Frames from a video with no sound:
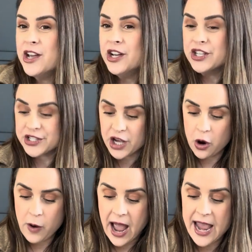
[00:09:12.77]

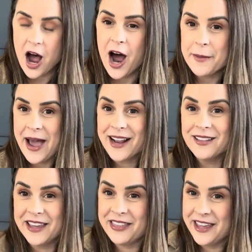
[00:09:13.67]
So I
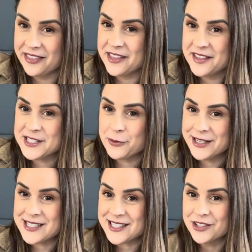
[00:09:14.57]
automatically think that this one
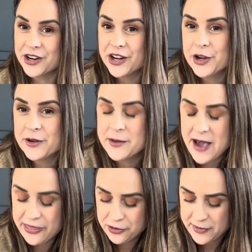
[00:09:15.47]
is still gonna go in the
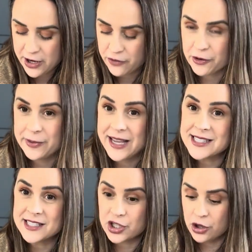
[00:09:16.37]
bathroom makeover because
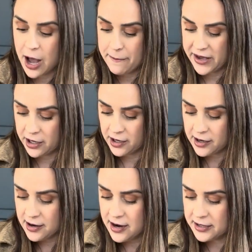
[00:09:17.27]
it's a lot bigger.
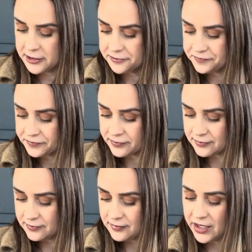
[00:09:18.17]

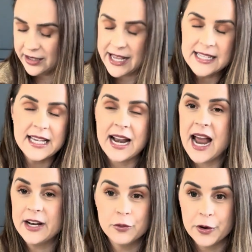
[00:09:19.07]
Like I said,
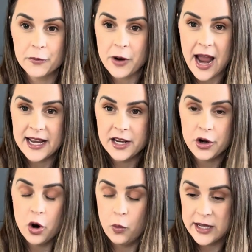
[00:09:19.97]
I didn't
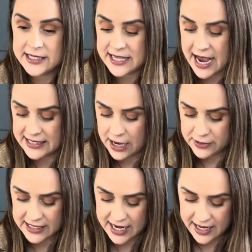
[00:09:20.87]
know what size I
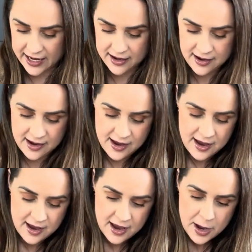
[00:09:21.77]
was getting
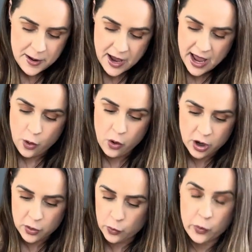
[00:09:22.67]

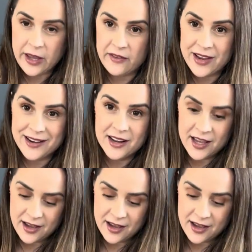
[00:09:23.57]
or even,